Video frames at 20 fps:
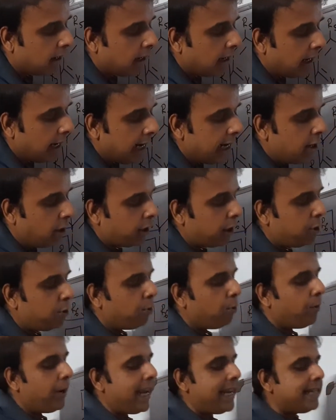In order
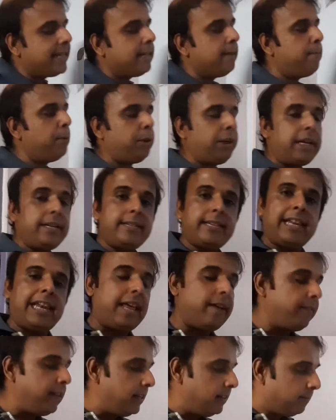to raise the potency
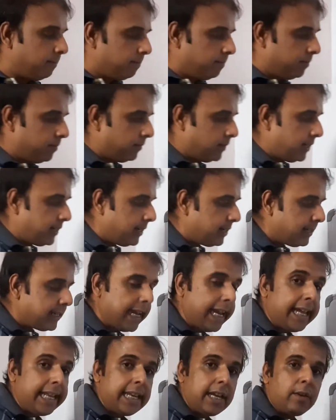level, this is the
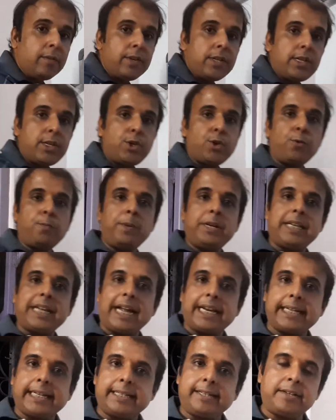area which should be
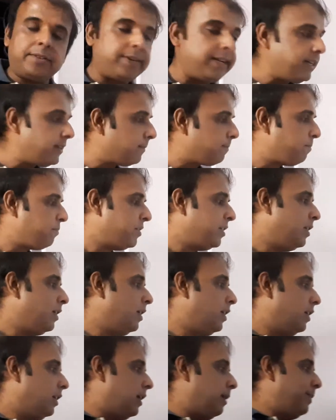targeted, right?
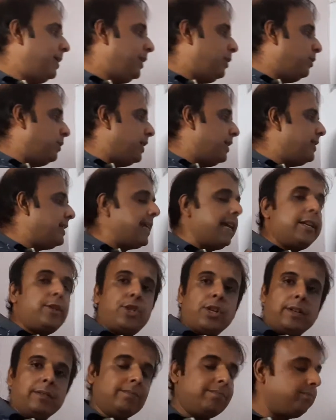Coming to this
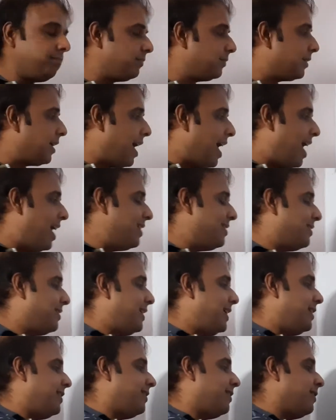section,
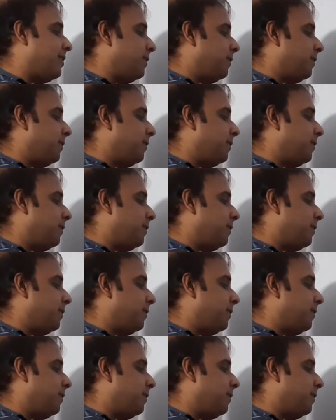R6,